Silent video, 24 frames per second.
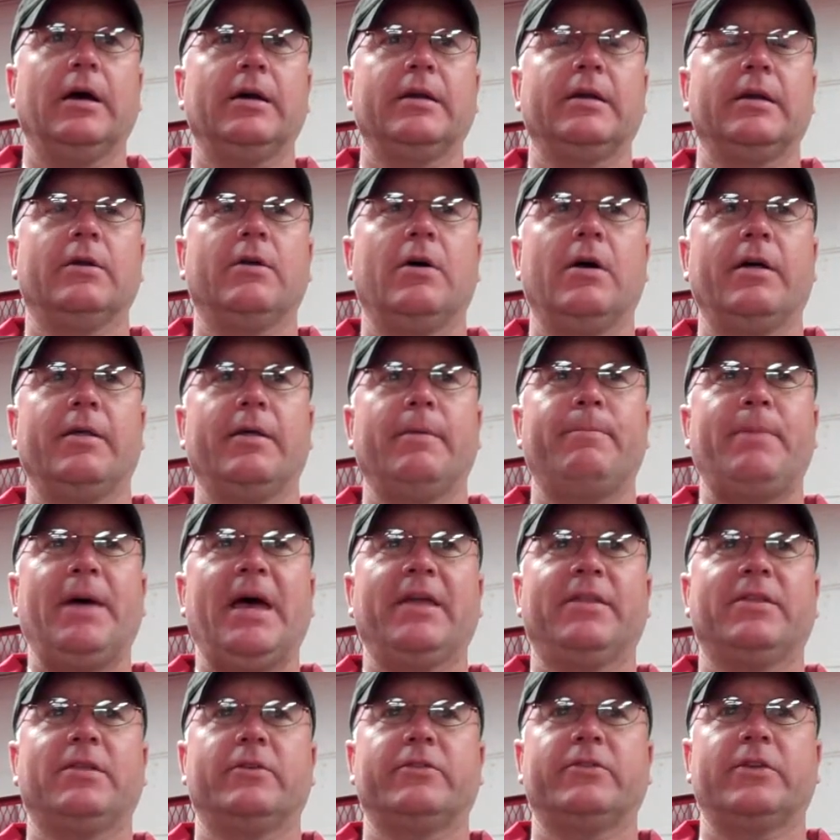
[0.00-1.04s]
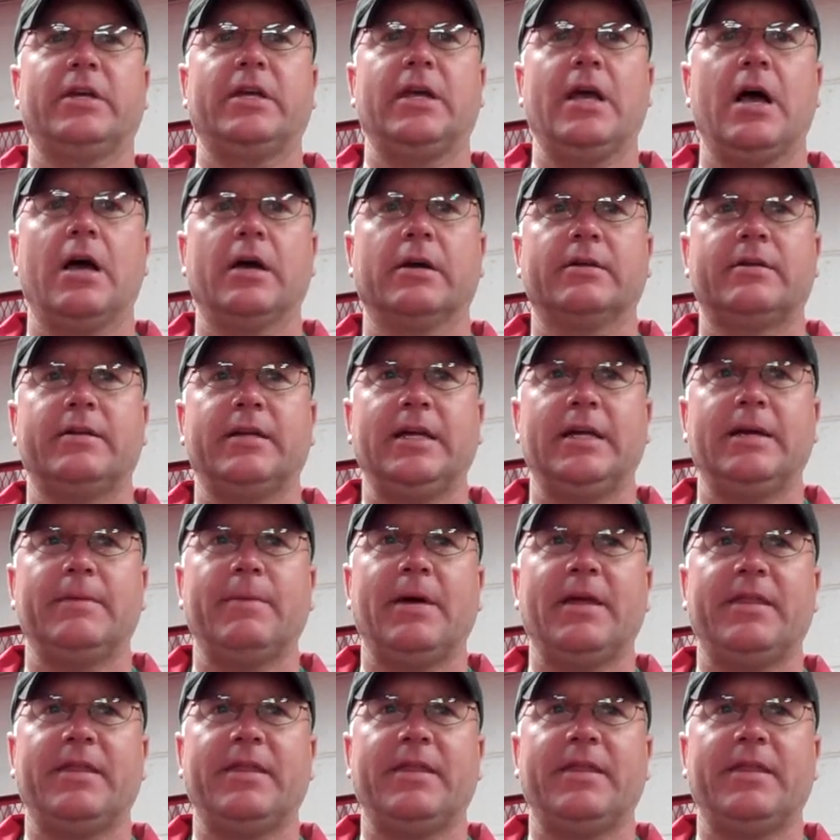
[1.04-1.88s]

Bethel's a young team.